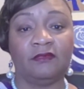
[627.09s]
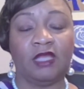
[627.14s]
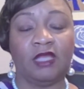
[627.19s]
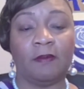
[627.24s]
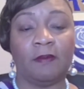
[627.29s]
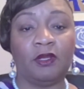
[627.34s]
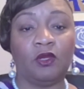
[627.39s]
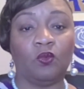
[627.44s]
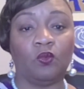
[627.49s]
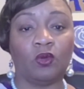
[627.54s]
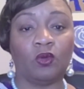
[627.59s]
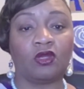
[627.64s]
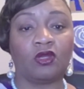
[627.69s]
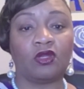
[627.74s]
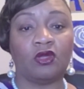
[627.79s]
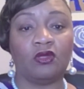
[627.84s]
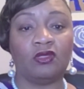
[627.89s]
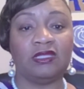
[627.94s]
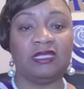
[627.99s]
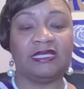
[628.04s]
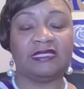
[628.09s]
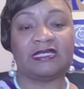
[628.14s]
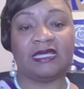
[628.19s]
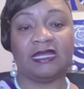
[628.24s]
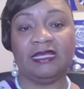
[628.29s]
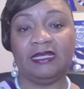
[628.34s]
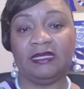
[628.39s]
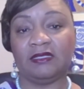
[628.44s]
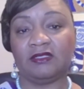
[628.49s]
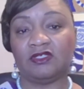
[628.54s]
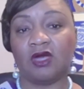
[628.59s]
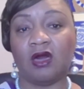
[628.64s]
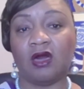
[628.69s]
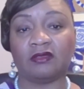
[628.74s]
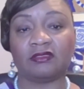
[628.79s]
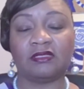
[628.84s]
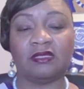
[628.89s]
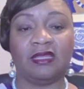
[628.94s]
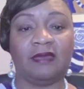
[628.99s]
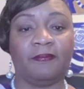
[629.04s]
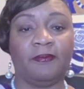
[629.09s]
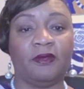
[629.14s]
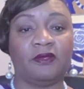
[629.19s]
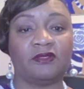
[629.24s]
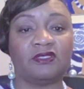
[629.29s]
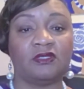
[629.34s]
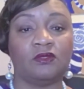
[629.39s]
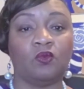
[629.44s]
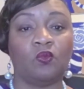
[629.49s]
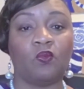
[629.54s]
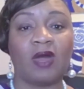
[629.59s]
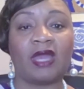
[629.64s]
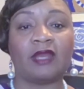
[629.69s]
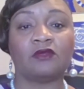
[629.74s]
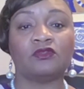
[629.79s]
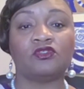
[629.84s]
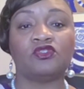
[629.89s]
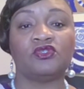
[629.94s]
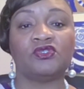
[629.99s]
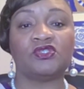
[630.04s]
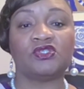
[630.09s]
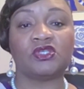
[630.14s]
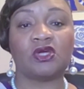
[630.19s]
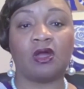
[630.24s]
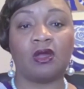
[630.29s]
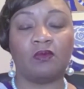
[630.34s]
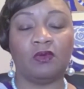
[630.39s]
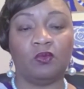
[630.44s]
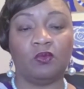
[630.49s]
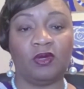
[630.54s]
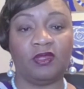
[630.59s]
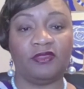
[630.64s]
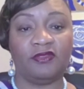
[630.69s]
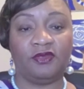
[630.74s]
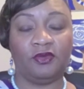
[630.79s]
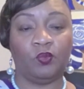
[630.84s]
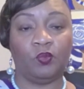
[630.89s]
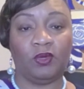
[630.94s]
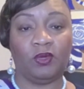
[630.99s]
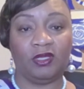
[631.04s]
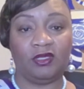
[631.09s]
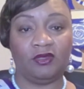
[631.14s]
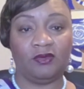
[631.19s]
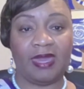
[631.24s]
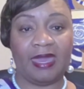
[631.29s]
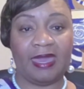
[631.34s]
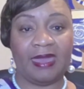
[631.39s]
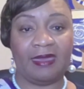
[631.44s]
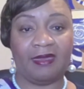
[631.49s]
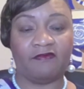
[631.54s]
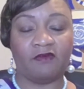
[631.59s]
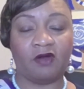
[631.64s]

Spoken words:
I'm going to work on this. I need to talk to that person. Why don't you start with what you have?